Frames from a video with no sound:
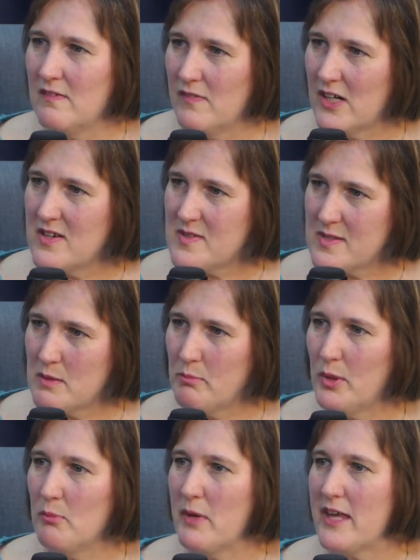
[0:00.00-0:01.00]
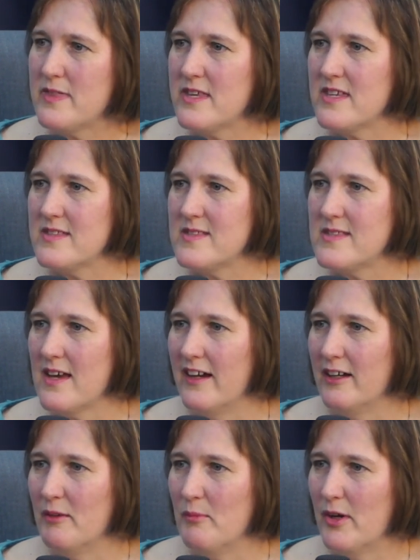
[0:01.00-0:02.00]
very simple methods
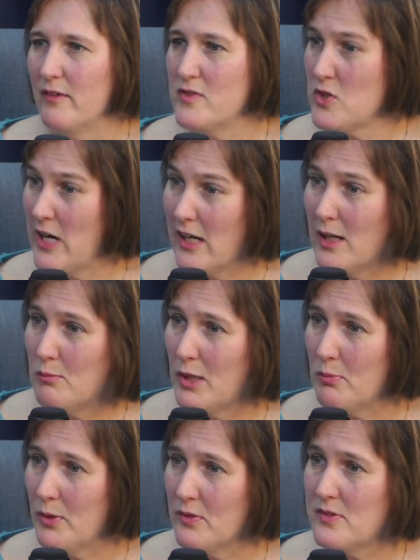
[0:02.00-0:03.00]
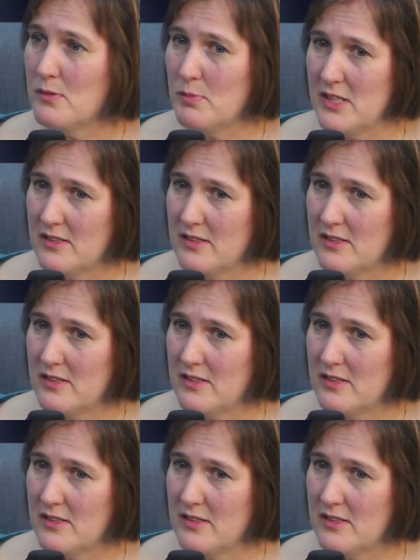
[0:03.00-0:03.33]
of training people to be